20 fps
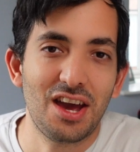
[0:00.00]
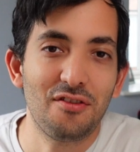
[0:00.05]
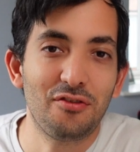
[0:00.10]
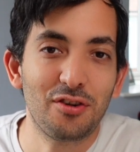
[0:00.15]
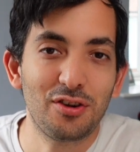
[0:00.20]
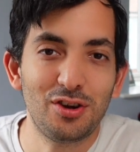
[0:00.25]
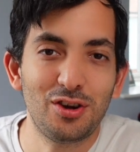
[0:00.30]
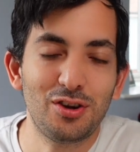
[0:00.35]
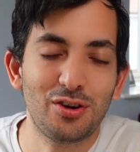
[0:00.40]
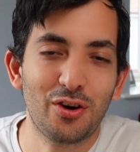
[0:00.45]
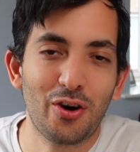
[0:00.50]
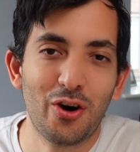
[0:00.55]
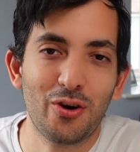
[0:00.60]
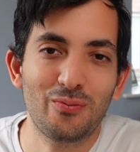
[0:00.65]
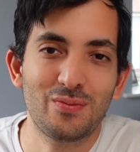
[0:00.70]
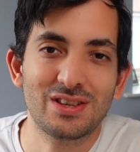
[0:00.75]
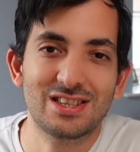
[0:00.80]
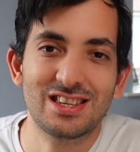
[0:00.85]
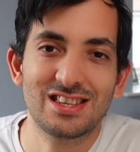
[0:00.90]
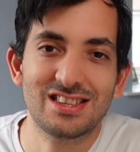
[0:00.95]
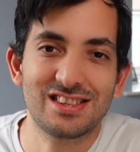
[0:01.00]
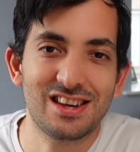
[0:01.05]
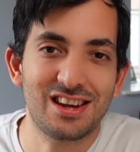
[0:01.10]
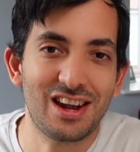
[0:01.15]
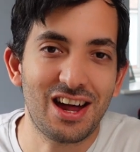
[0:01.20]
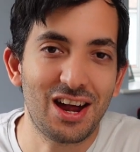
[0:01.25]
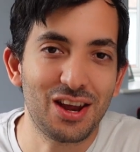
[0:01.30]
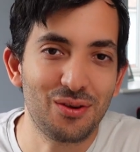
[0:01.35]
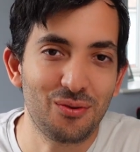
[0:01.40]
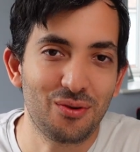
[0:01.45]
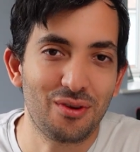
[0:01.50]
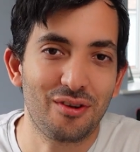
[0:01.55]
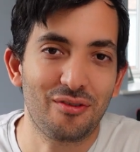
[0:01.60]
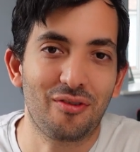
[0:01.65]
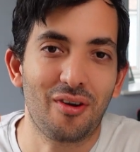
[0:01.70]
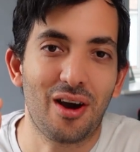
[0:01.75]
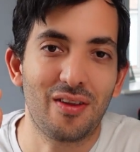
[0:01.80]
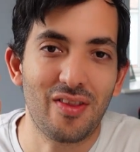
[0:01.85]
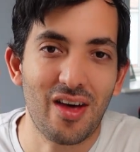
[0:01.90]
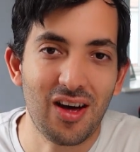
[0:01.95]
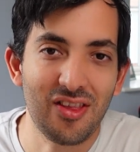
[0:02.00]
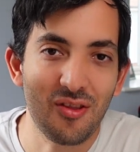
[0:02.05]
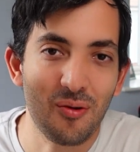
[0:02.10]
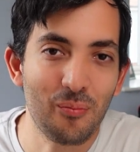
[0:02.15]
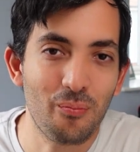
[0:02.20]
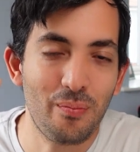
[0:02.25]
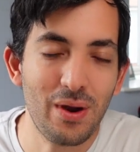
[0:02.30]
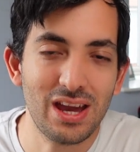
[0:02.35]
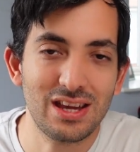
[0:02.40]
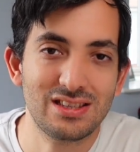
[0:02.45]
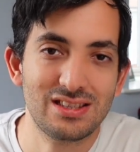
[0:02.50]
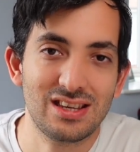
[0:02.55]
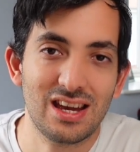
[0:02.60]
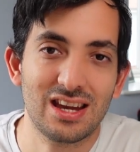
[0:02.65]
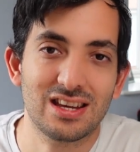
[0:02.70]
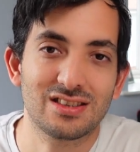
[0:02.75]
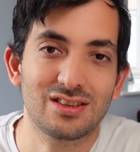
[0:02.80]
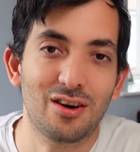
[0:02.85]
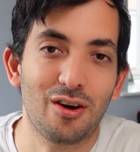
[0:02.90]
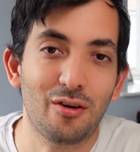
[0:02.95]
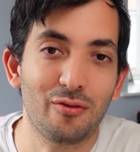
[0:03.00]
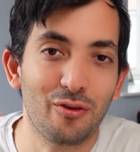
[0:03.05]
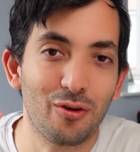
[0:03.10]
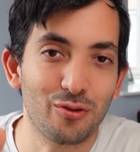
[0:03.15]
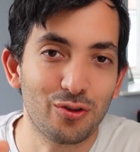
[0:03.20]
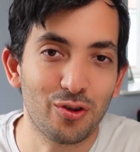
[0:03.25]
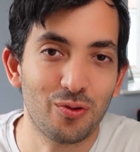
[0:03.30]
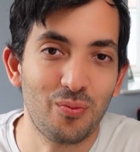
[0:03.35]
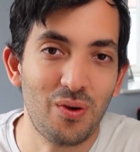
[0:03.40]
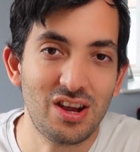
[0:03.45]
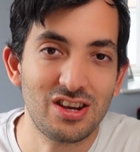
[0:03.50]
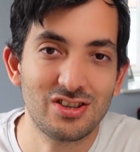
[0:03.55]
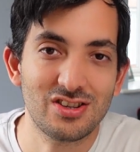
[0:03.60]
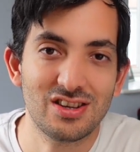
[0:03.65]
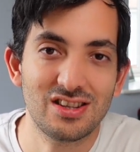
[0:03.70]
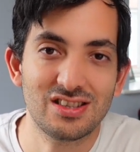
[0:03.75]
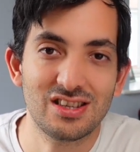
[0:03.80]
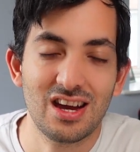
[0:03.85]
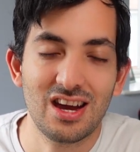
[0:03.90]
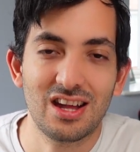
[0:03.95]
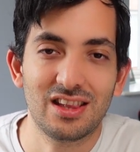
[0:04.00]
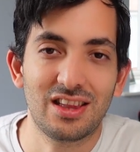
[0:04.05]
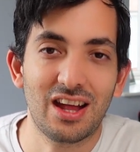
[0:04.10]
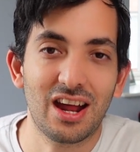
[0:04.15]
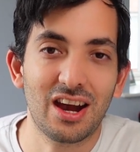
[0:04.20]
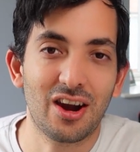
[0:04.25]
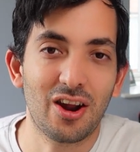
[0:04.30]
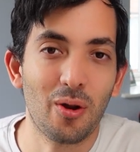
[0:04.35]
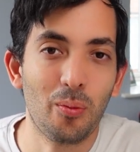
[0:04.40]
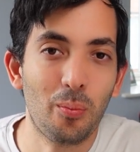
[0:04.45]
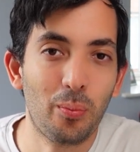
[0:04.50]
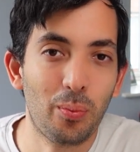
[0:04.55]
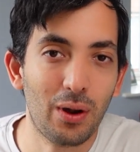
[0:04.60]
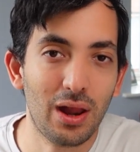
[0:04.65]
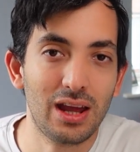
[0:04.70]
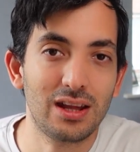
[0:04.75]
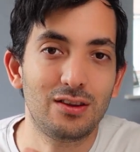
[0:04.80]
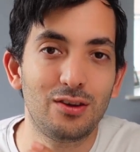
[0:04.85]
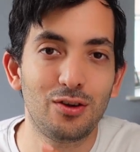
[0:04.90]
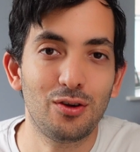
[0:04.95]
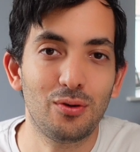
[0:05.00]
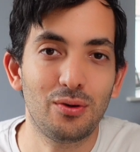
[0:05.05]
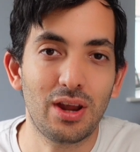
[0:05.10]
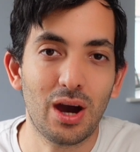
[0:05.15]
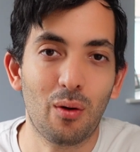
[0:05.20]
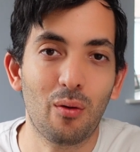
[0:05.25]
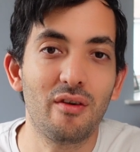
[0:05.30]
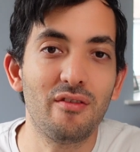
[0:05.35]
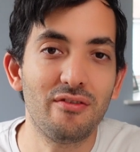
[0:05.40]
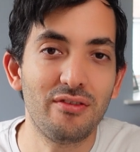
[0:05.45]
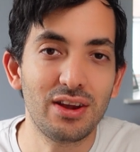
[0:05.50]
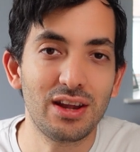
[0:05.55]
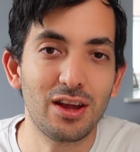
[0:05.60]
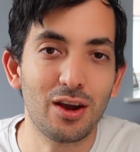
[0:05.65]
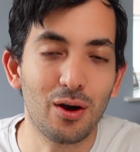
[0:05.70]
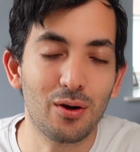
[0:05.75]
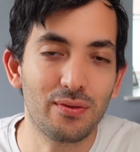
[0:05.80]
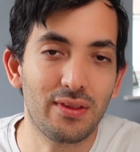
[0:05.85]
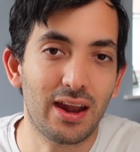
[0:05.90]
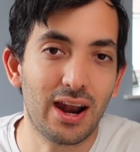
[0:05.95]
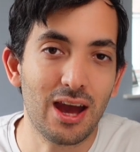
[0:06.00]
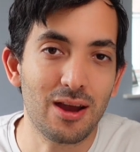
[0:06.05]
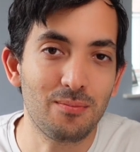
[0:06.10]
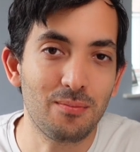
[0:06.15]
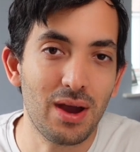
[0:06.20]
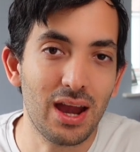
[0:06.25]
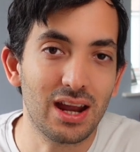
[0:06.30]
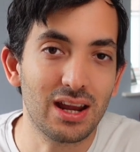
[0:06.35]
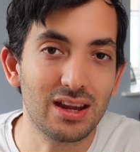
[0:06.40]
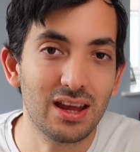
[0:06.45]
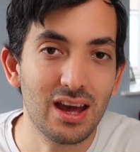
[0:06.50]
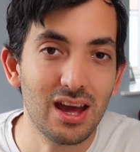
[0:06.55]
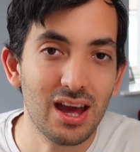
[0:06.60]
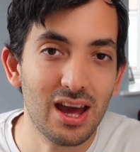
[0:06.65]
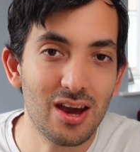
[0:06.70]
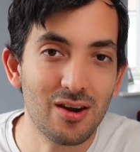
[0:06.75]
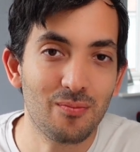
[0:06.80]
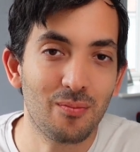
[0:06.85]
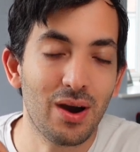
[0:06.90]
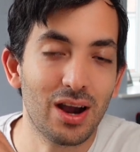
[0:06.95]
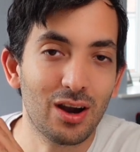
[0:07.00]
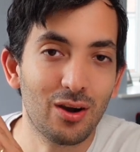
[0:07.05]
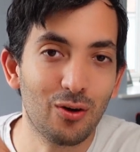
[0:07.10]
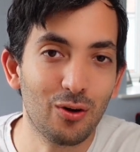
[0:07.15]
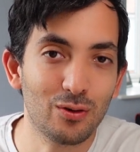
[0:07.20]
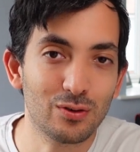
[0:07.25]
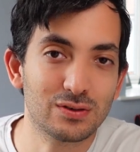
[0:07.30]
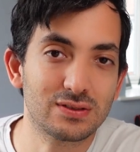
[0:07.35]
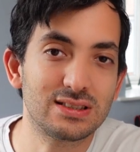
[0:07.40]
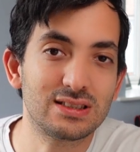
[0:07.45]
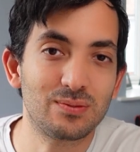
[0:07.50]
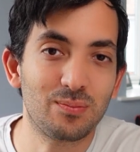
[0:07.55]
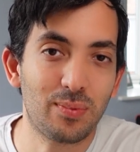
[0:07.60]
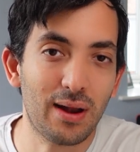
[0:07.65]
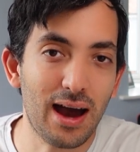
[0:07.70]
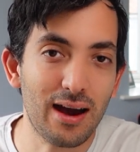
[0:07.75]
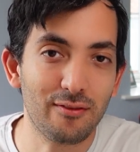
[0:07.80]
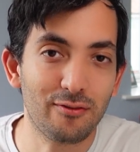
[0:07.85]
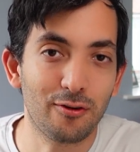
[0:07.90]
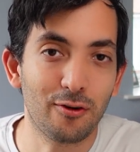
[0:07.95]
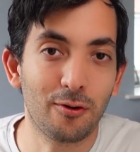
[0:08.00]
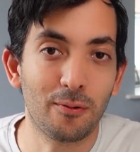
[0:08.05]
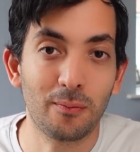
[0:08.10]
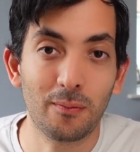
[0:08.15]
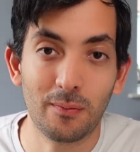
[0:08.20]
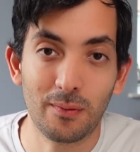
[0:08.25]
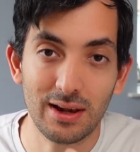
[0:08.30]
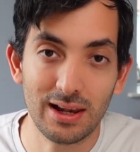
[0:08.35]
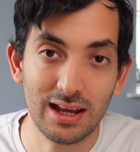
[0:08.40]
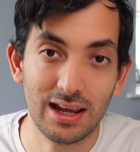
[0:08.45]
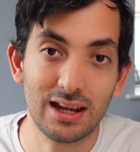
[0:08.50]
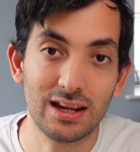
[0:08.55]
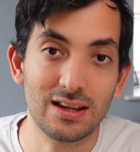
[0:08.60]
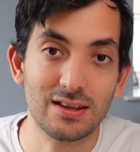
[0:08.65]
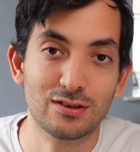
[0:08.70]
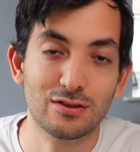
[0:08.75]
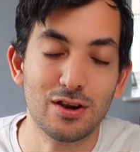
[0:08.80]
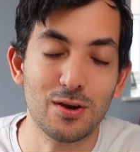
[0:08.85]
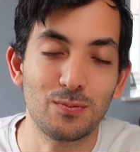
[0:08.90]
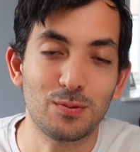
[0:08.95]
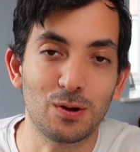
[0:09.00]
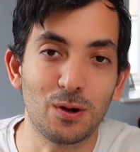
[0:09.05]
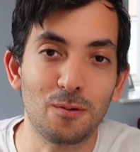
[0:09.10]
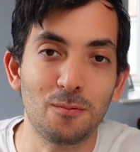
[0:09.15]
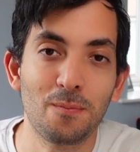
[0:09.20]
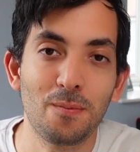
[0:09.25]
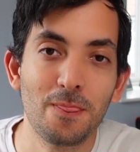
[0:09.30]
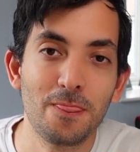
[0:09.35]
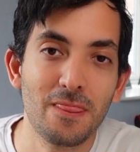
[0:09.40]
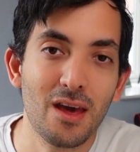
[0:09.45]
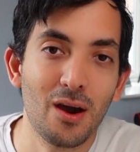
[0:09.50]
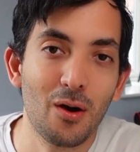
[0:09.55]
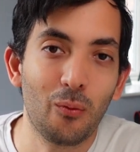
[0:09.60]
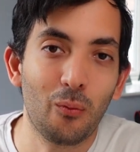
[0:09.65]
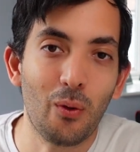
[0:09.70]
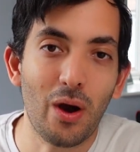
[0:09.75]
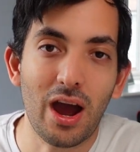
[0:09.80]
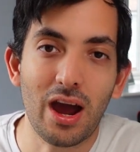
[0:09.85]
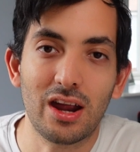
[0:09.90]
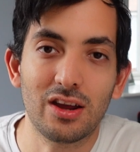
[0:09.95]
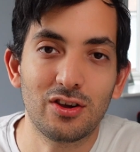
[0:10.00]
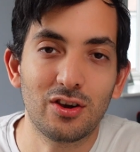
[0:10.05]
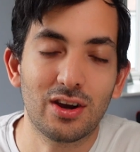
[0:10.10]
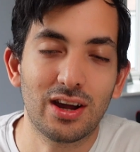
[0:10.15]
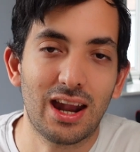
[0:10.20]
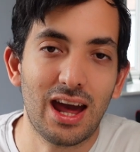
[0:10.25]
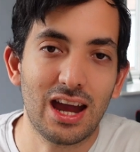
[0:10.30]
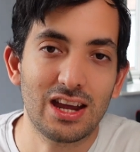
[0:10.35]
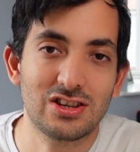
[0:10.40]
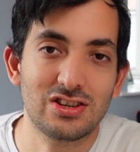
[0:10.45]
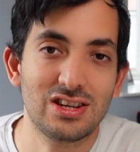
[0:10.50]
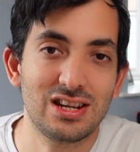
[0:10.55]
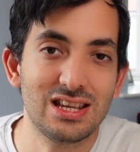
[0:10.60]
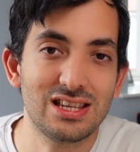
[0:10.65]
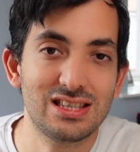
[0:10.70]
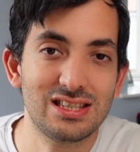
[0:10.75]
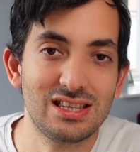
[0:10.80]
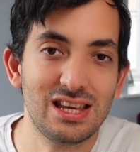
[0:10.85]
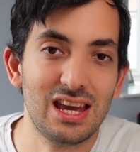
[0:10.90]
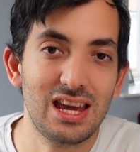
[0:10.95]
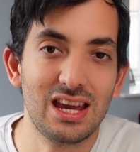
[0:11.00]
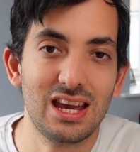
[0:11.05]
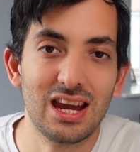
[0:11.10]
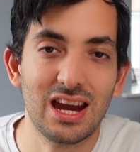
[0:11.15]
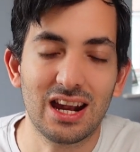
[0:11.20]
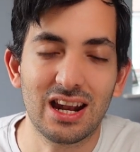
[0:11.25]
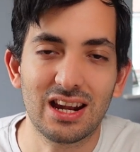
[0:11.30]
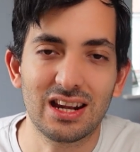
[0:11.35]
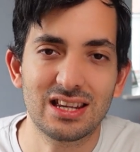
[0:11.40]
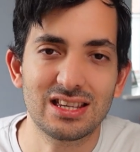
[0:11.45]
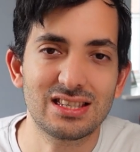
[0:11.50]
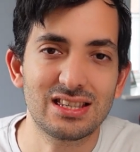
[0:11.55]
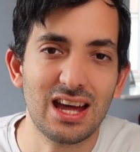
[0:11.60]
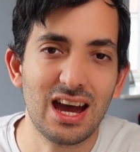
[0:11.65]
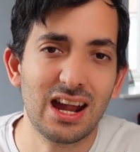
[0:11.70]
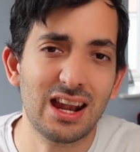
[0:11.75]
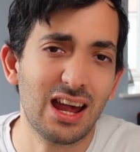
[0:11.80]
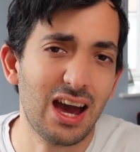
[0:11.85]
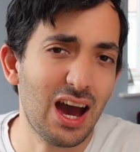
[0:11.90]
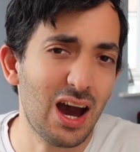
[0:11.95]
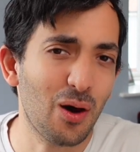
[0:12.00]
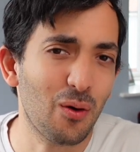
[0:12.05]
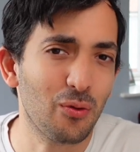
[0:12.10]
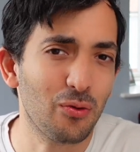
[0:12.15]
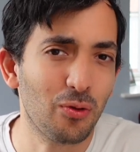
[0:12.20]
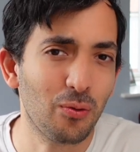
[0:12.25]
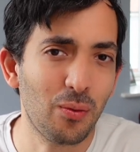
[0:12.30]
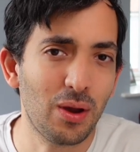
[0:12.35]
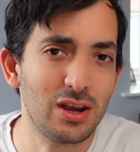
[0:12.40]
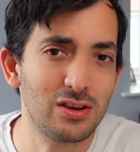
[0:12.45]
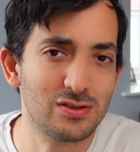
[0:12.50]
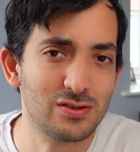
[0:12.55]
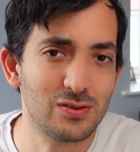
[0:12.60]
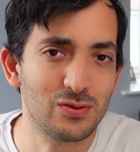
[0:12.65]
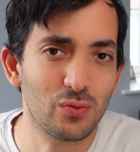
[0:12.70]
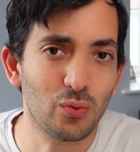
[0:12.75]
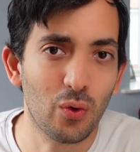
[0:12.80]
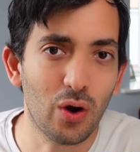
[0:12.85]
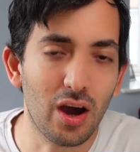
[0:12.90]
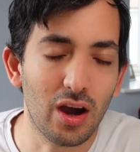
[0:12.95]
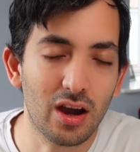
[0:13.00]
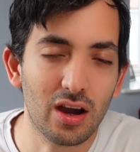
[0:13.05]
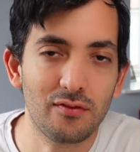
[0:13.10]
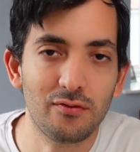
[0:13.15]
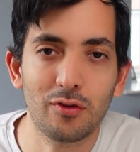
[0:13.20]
If you're new to Home Assistant and you want to find out the basics of automations, then I'm going to play to you now a video that I made in my courses platform, link in the description, where you can actually see and understand how automations work.